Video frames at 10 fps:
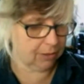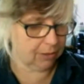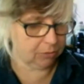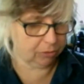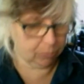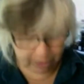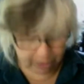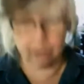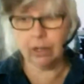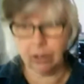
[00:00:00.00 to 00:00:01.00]
from
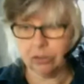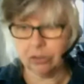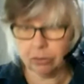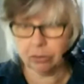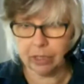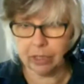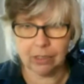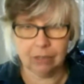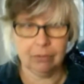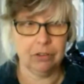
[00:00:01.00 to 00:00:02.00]
here and also from reading the
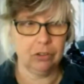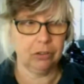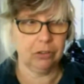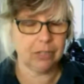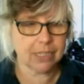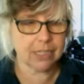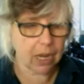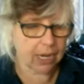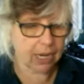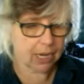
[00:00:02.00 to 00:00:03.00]
original
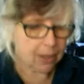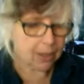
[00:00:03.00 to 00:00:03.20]
study,